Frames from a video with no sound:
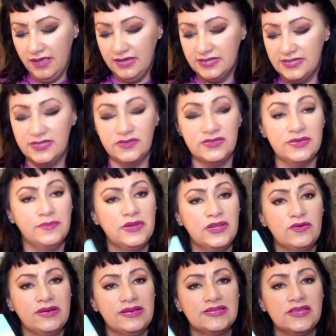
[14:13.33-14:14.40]
So somebody who
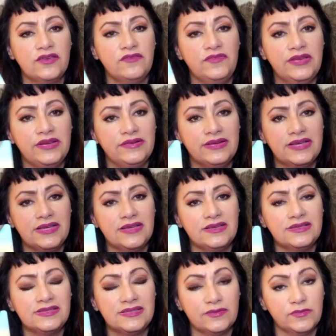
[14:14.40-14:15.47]
has a very
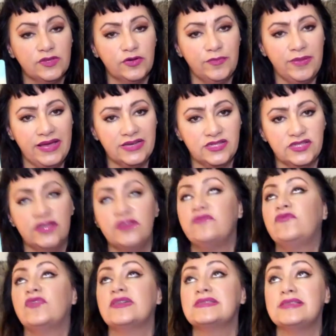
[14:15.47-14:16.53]
similar passion.
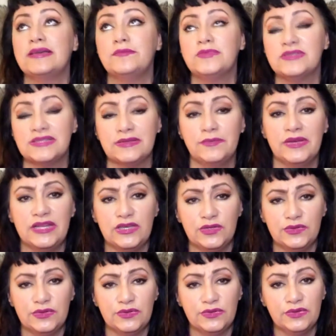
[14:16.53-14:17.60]
For example, somebody
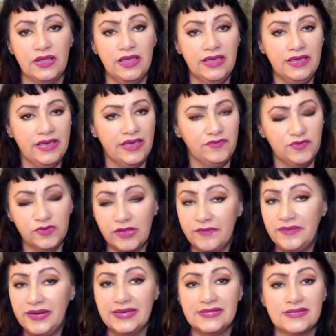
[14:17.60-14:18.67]
who, if you love
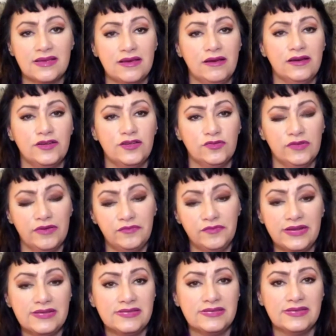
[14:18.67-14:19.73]
NASCAR and you love
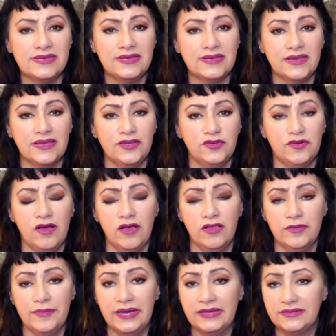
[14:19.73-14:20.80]
racing and you're all
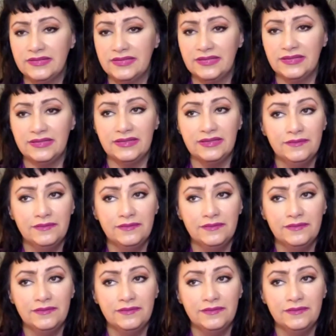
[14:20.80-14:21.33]
about the